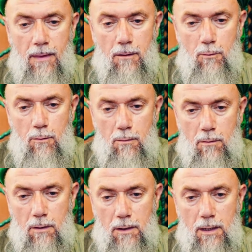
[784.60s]
to
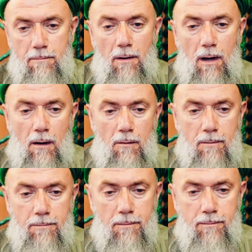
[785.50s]
keep our
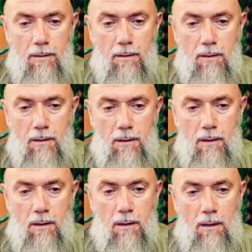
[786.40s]
people,
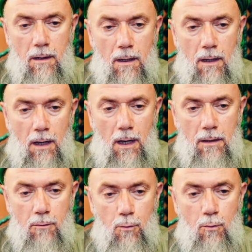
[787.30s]

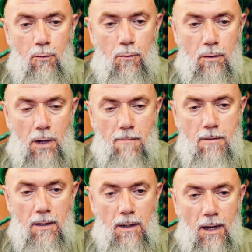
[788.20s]
and who
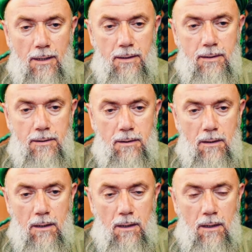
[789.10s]
coming like this,
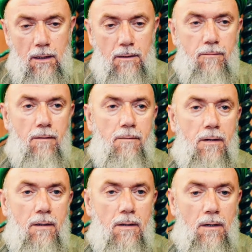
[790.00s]
it will
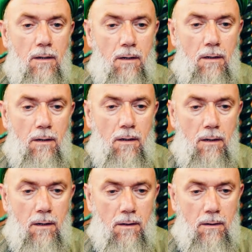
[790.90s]
be
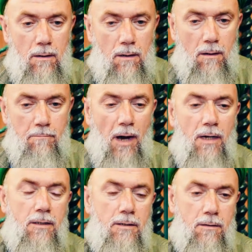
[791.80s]

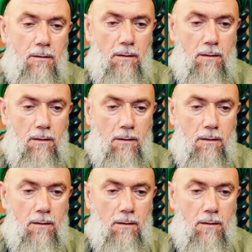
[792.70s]
punished.